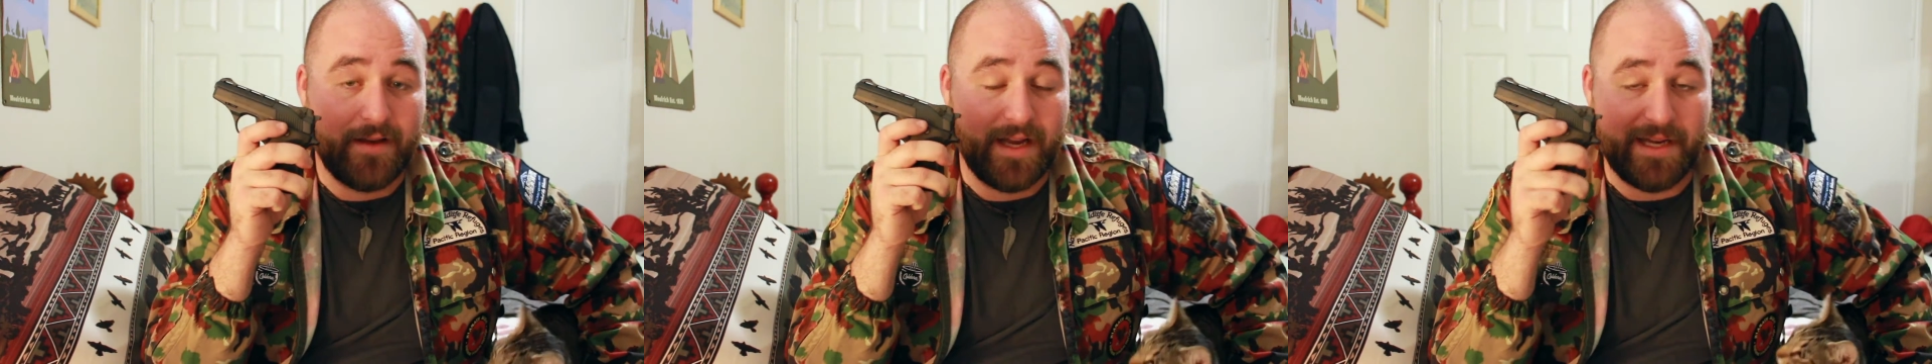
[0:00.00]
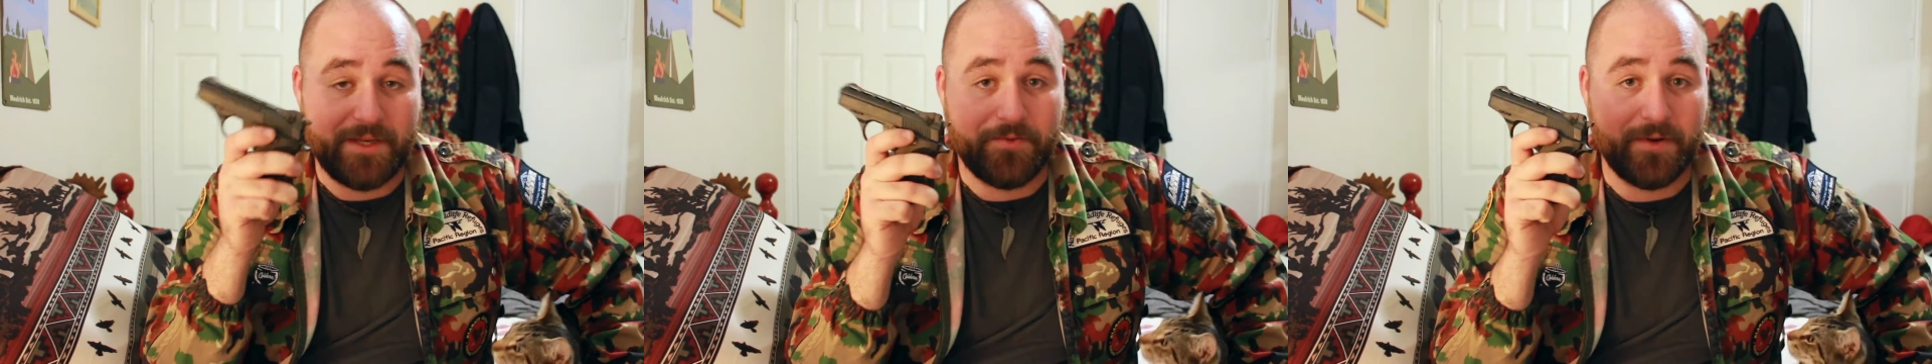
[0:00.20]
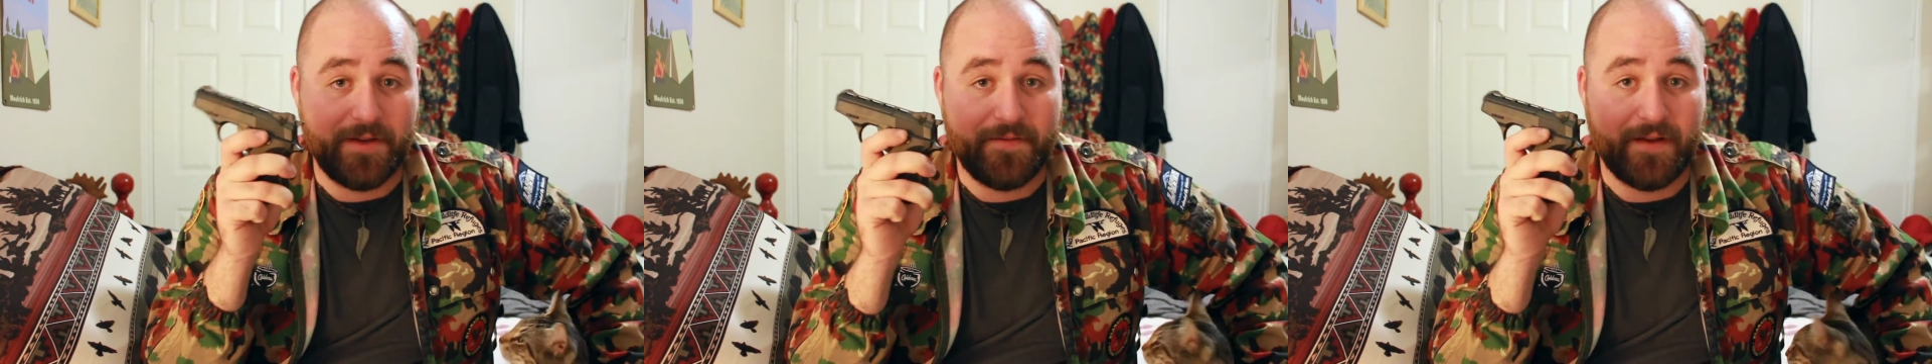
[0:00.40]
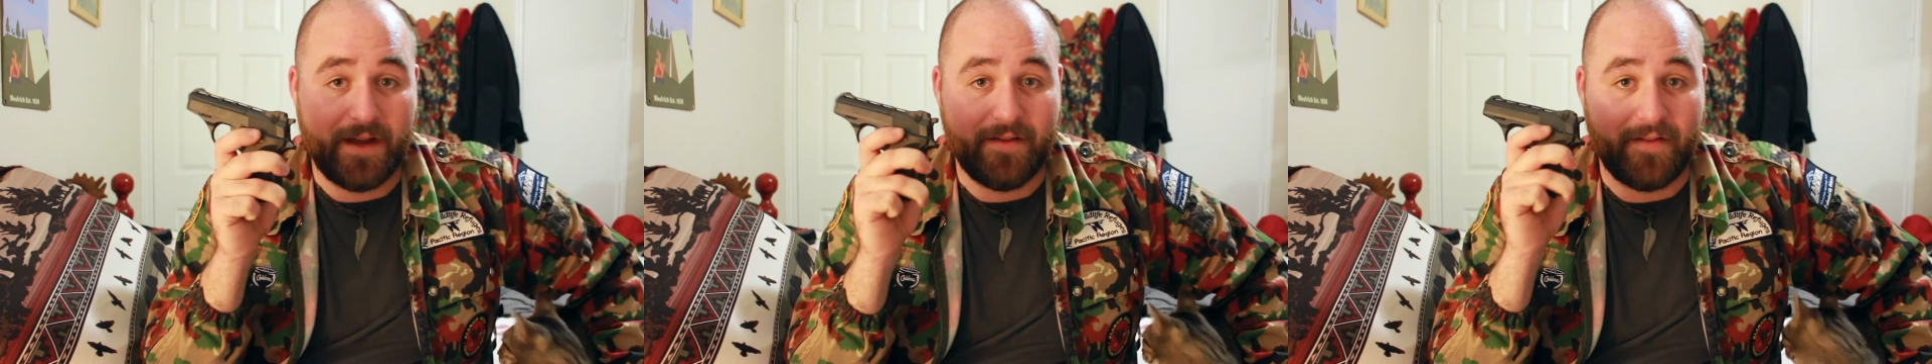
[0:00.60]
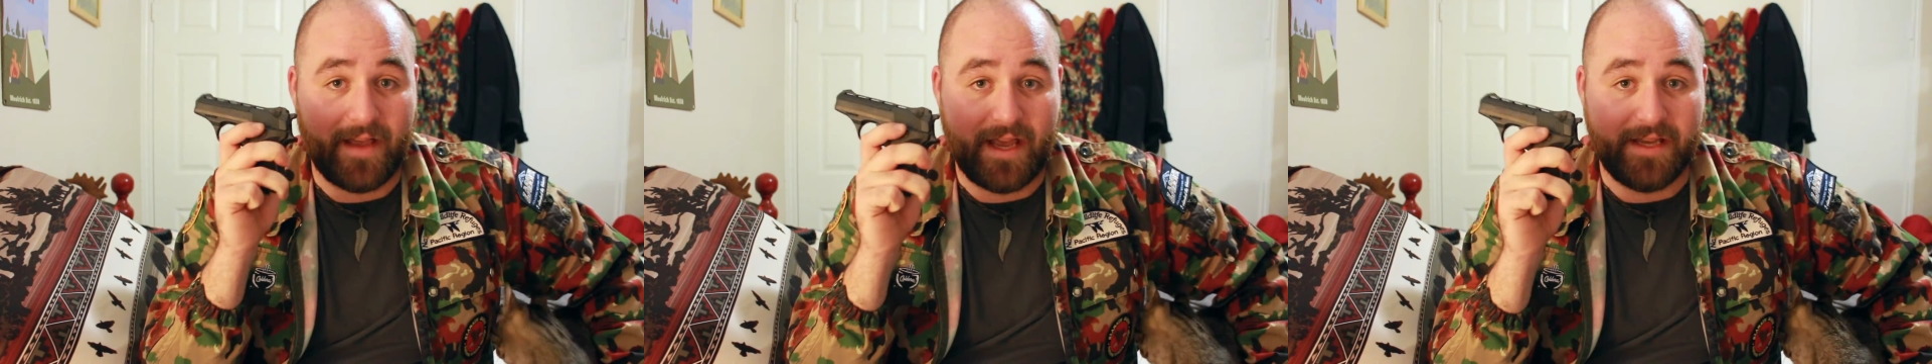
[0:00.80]
and
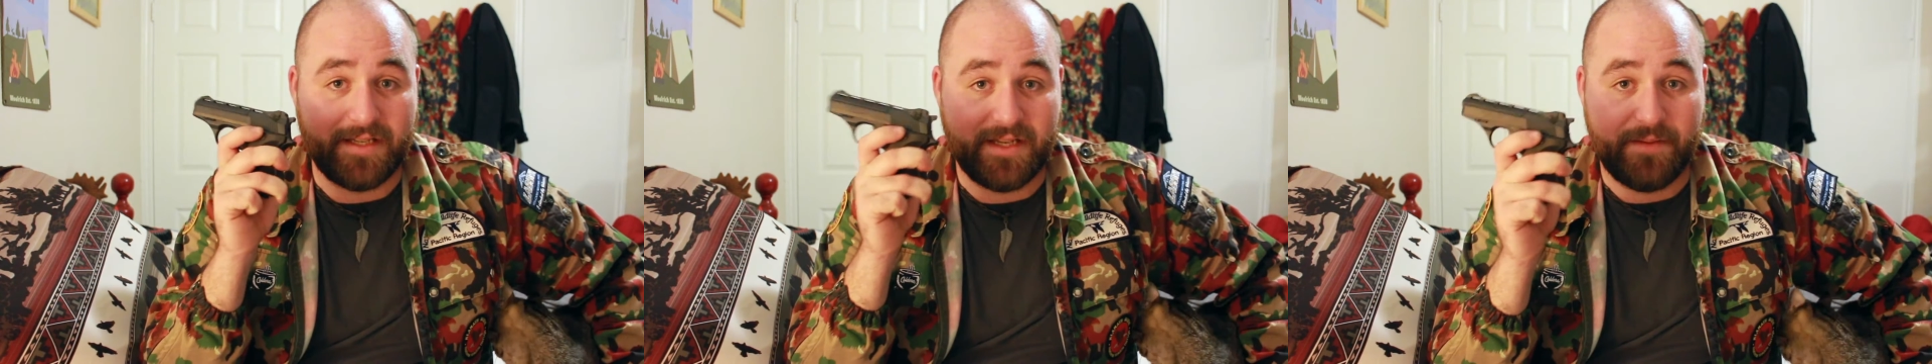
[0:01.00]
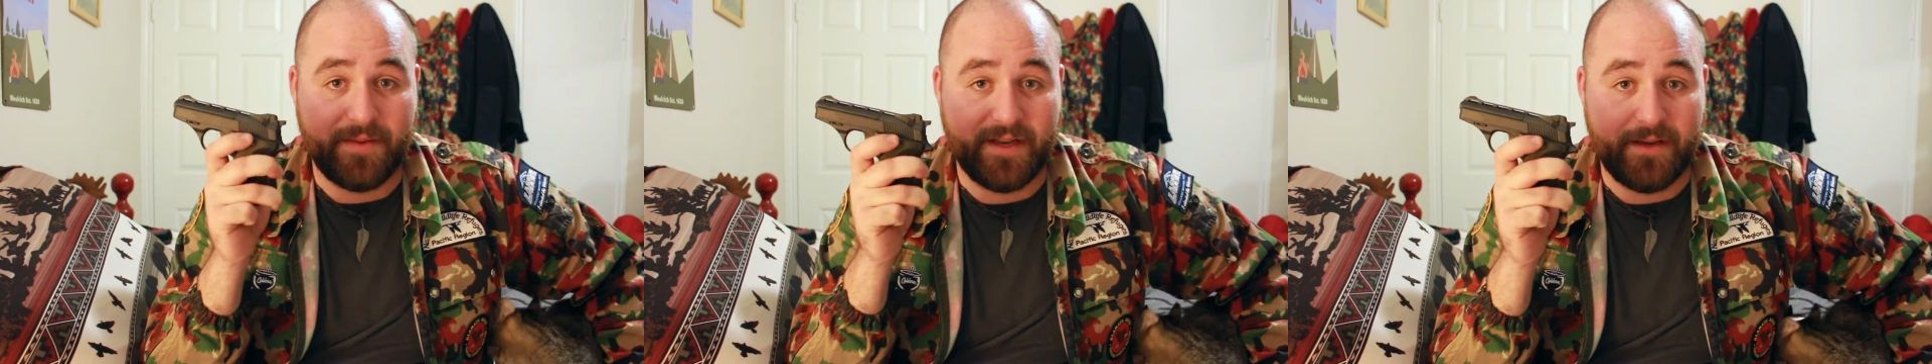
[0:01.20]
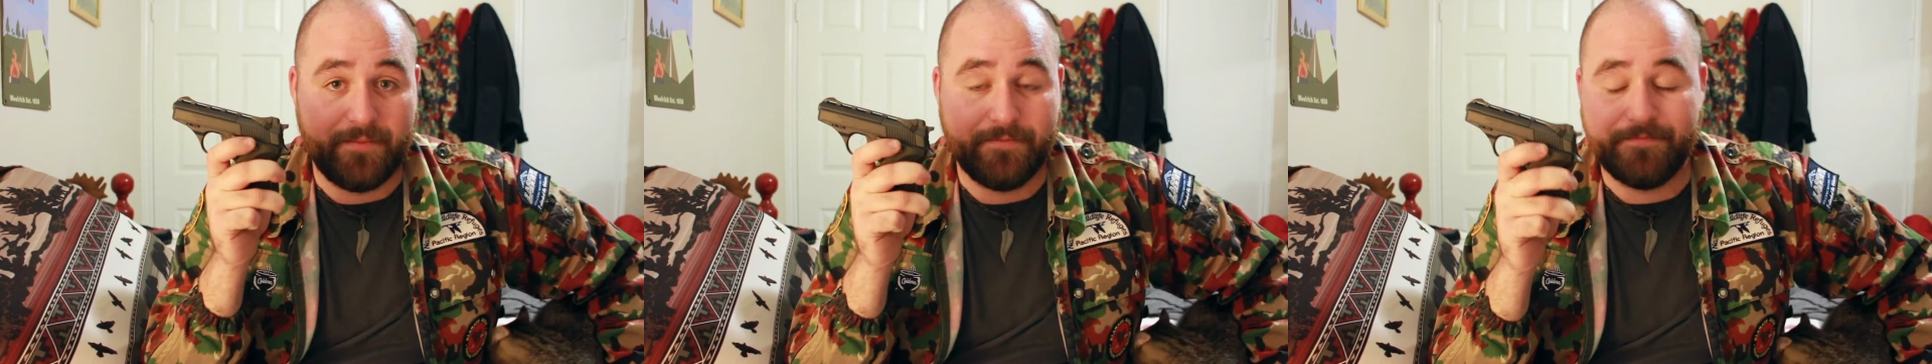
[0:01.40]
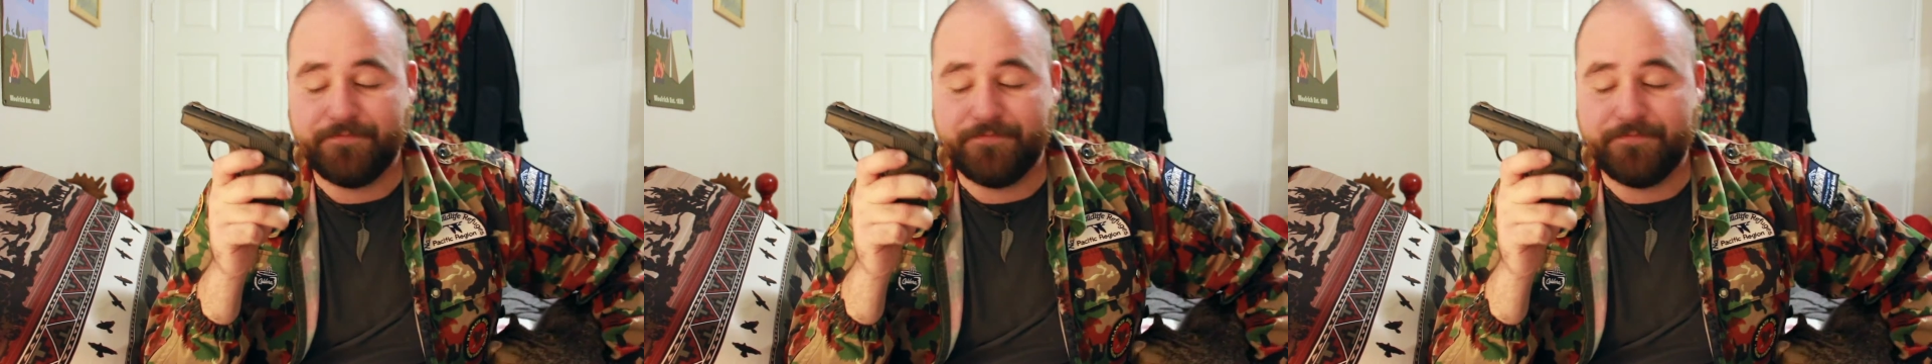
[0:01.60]
25 ACP.